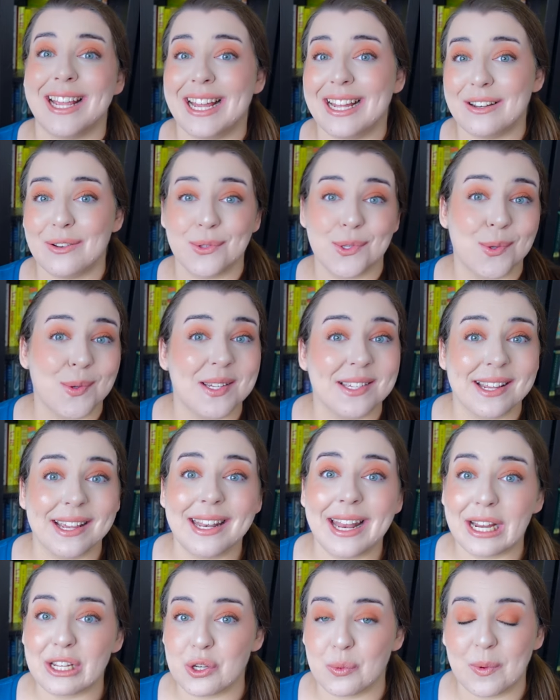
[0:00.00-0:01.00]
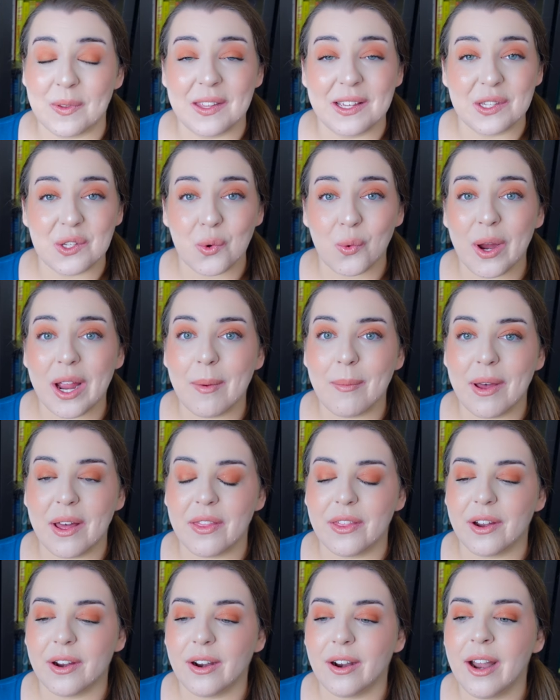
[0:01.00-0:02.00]
and also his connection with his
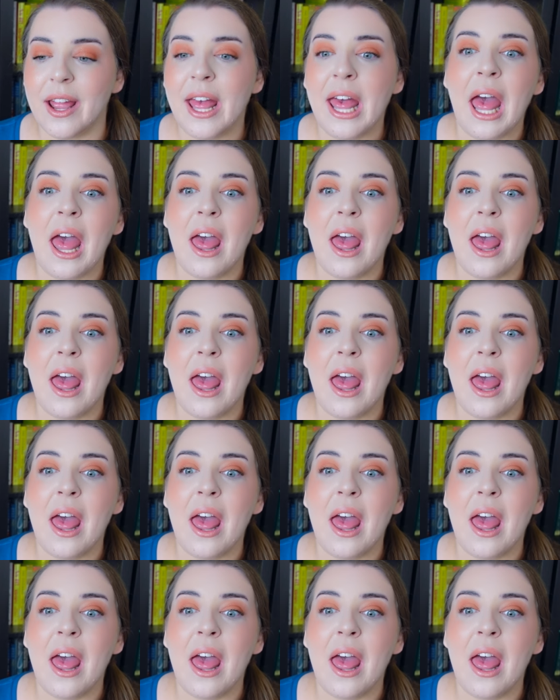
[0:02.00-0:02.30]
grandmother.